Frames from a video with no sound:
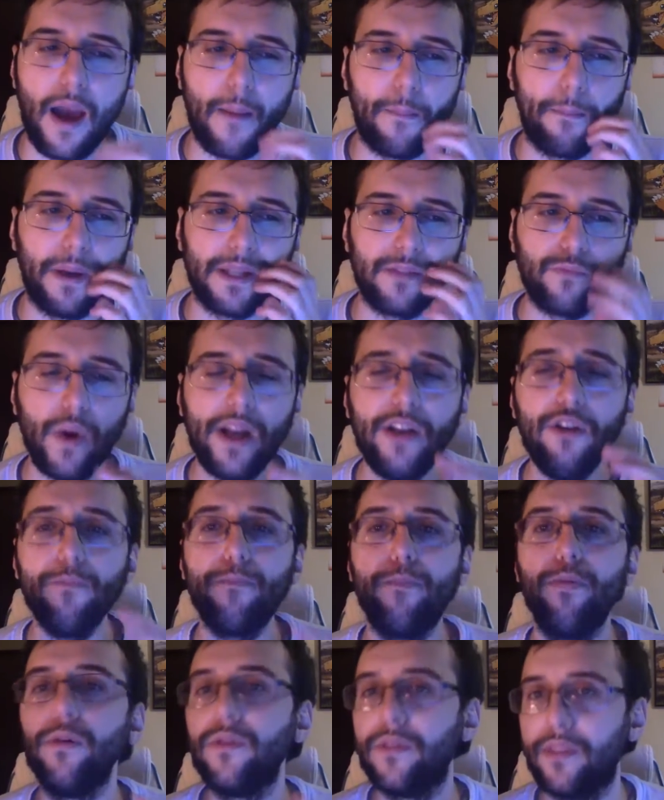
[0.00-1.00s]
But when you
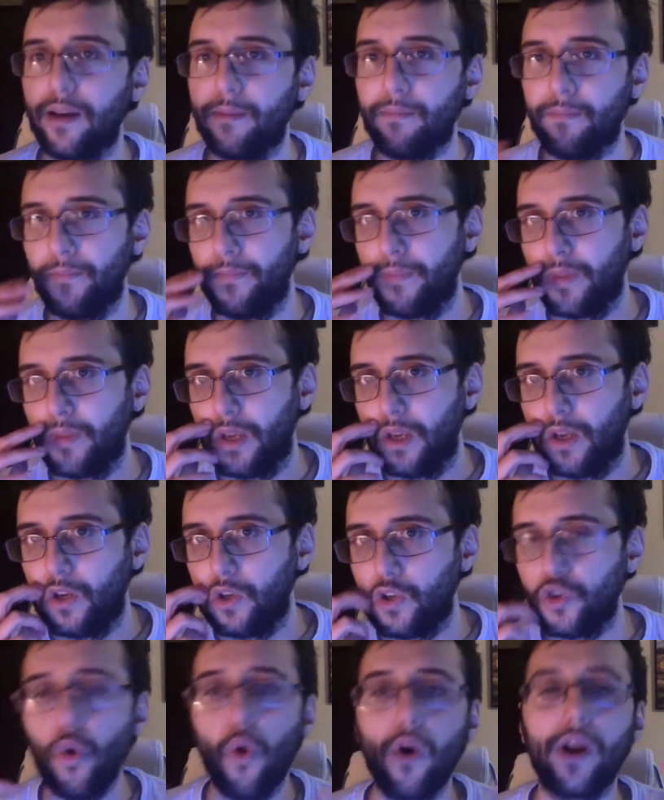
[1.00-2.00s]
put them,
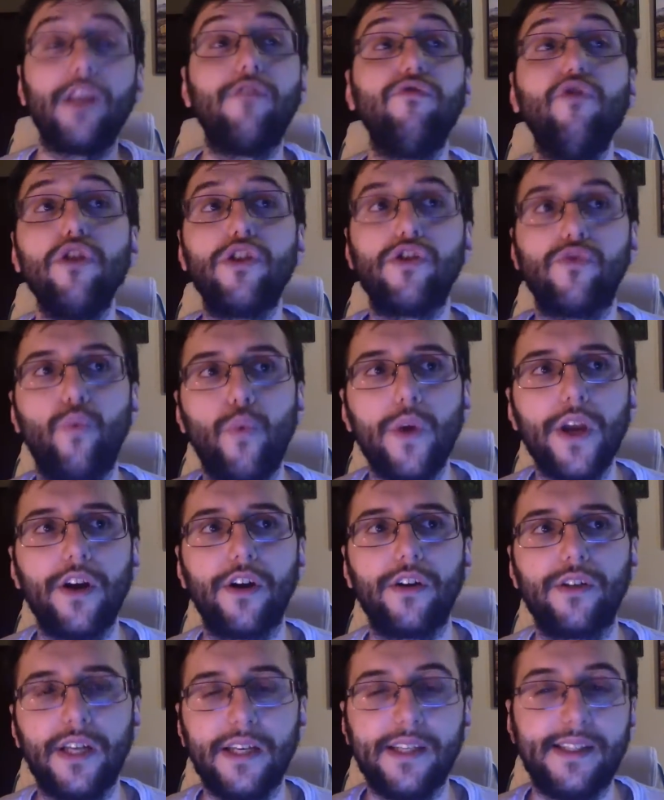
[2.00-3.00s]
sure, it looks
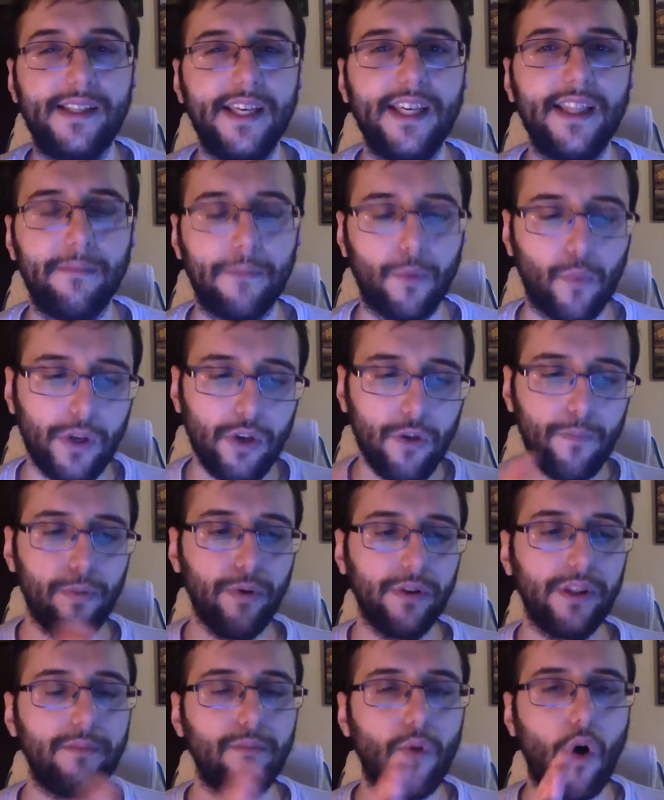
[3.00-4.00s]
weird to see them, but when you
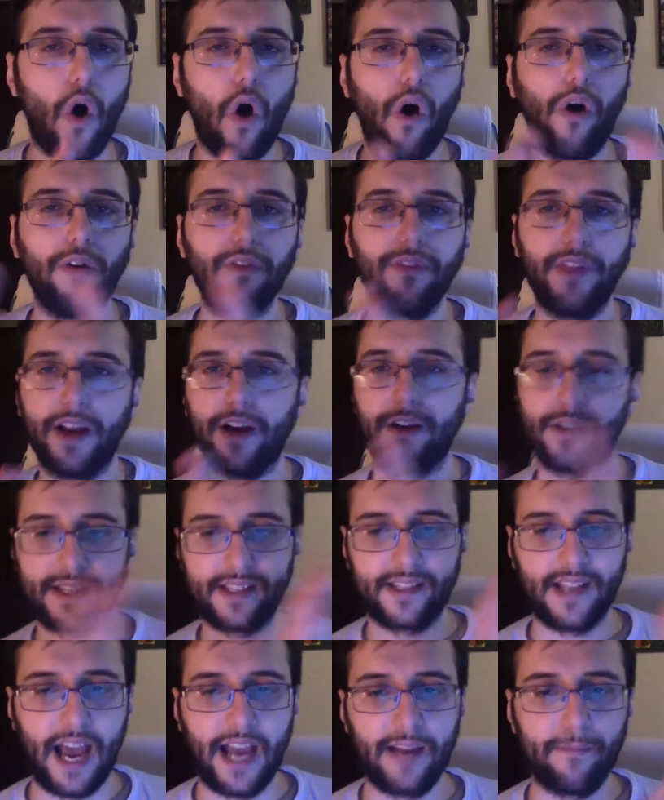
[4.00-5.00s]
put them all there
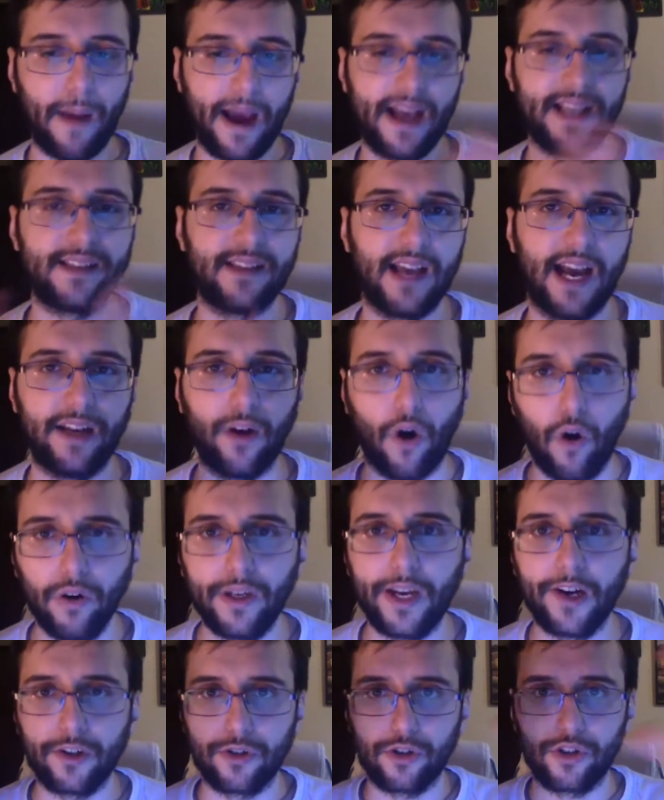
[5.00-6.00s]
side by side, all
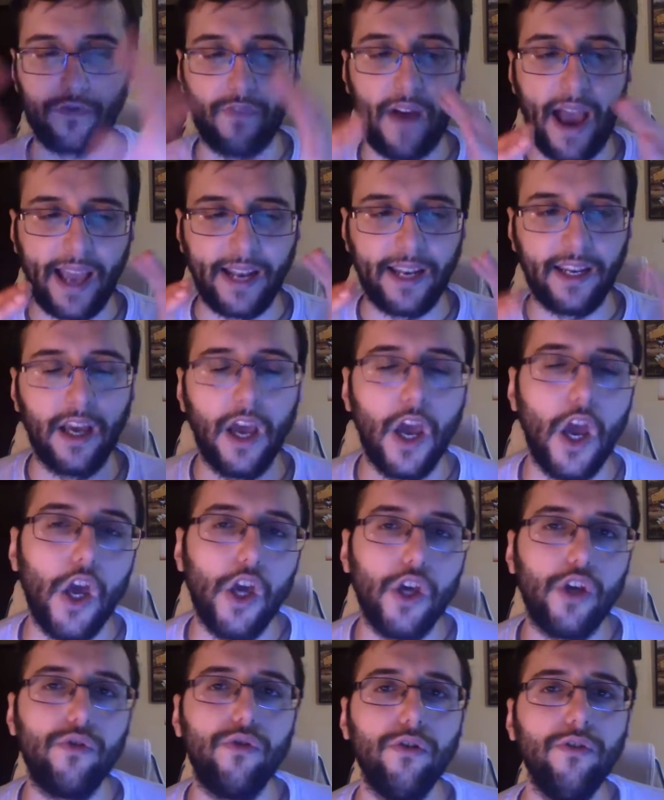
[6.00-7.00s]
characters fighting,
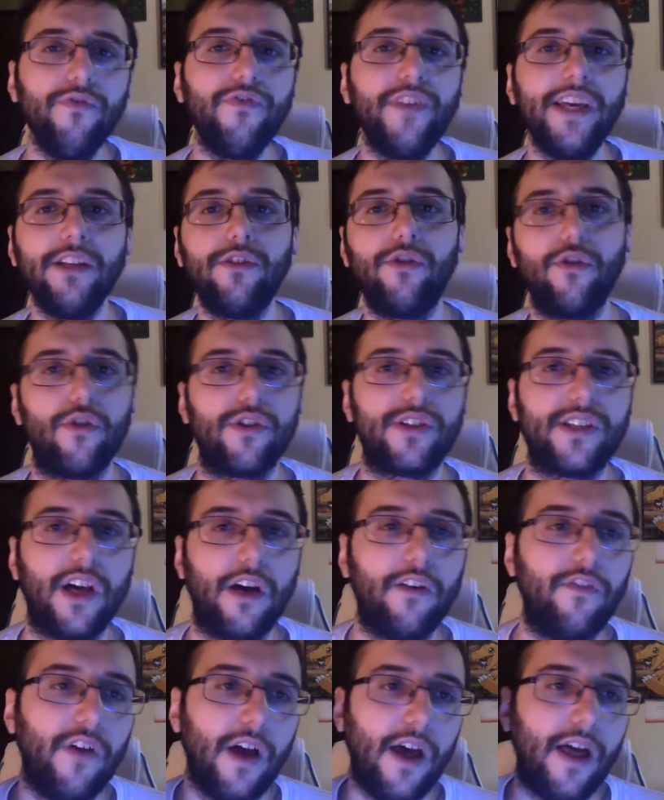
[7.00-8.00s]
you don't think to
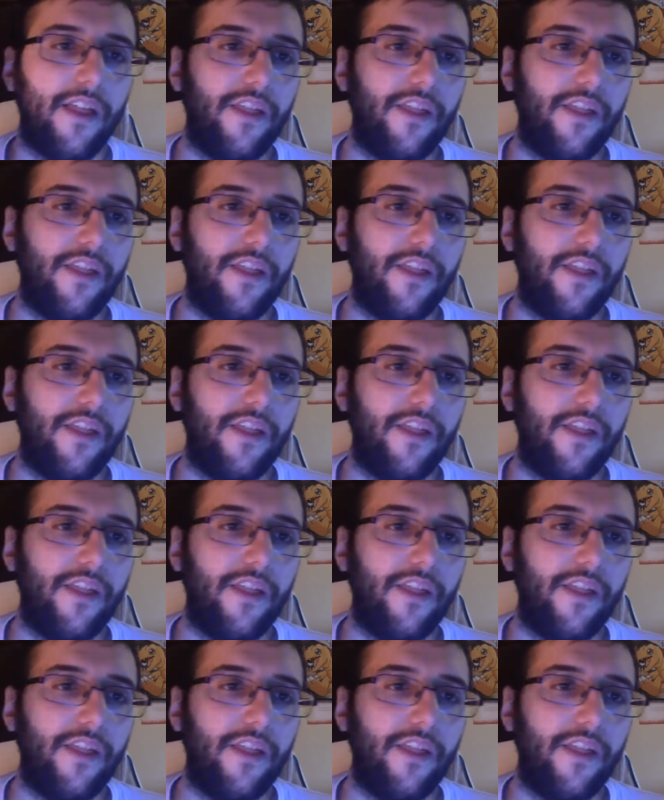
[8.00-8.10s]
yourself,